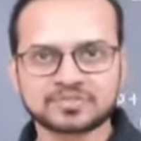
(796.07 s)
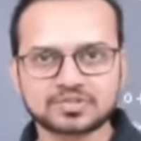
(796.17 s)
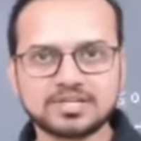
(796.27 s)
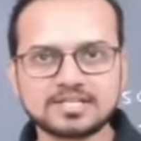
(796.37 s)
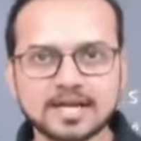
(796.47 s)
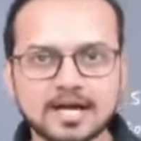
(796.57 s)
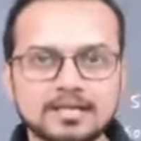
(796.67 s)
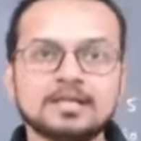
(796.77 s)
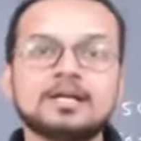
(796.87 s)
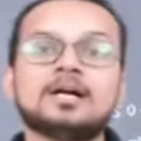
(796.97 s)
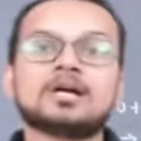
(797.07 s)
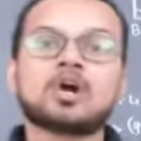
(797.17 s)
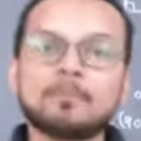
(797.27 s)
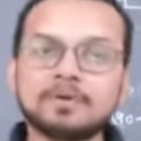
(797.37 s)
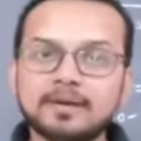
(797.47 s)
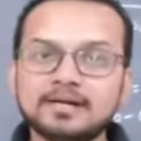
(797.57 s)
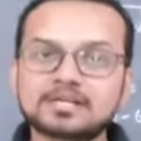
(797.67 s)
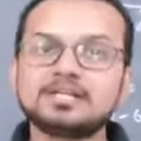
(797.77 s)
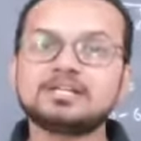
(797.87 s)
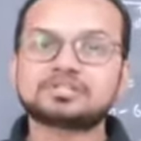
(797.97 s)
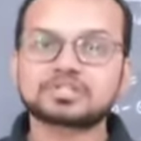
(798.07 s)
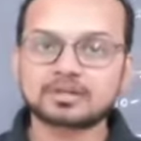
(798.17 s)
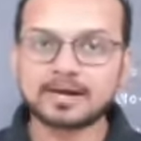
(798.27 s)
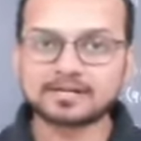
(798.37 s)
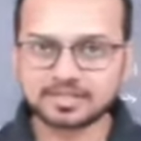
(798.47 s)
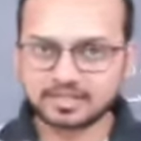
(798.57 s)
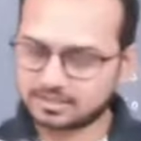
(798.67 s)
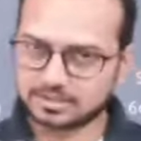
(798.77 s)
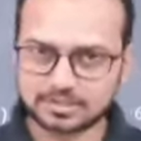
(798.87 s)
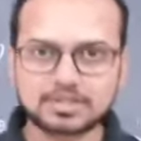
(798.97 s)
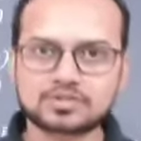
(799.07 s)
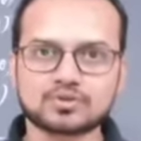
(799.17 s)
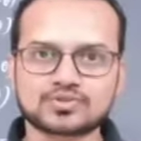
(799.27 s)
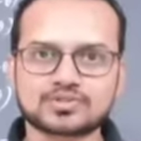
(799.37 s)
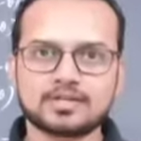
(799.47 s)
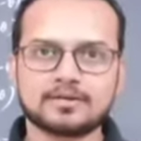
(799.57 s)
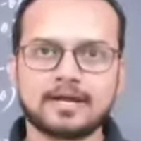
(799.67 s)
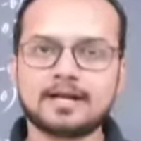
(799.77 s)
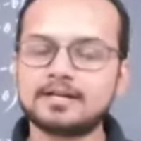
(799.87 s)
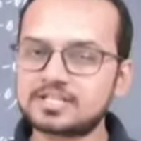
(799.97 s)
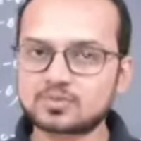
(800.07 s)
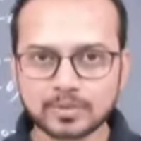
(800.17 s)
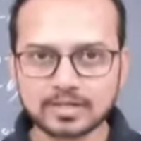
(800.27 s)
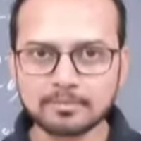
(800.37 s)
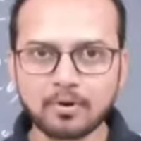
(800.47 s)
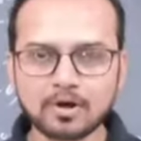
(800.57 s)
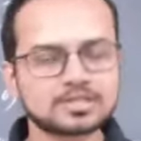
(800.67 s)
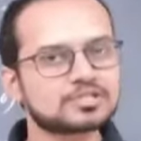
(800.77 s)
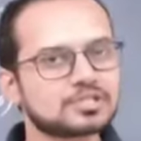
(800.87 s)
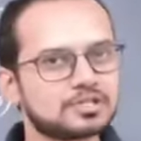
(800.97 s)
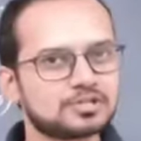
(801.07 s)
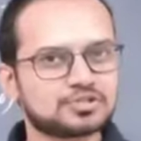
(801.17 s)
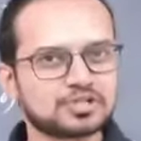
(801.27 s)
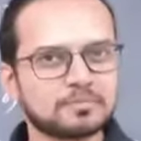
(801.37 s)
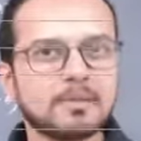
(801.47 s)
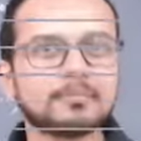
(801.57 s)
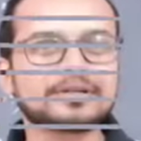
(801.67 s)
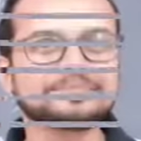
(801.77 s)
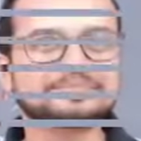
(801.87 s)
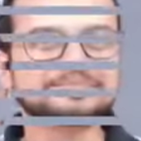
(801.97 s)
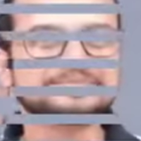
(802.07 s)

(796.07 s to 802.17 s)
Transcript: So these are complementary trigonometric ratios, and it is very important to remember.